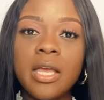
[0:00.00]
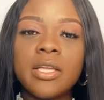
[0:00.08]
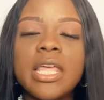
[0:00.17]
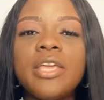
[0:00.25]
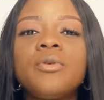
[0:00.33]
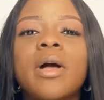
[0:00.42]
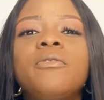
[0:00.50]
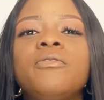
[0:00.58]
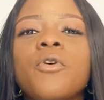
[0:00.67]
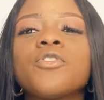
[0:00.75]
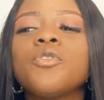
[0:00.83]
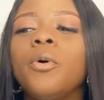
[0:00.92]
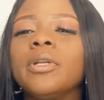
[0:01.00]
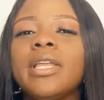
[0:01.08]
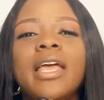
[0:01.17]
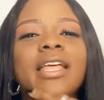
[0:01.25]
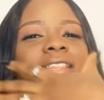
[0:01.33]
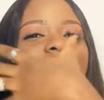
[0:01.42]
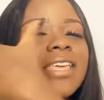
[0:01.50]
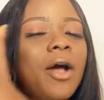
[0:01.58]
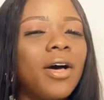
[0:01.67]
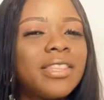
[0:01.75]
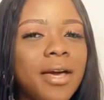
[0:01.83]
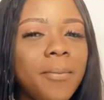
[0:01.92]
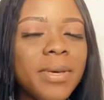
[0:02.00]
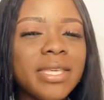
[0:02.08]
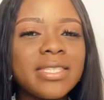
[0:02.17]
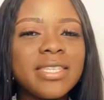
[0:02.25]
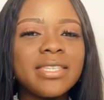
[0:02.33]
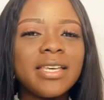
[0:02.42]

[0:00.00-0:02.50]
Then you can focus on the other bits,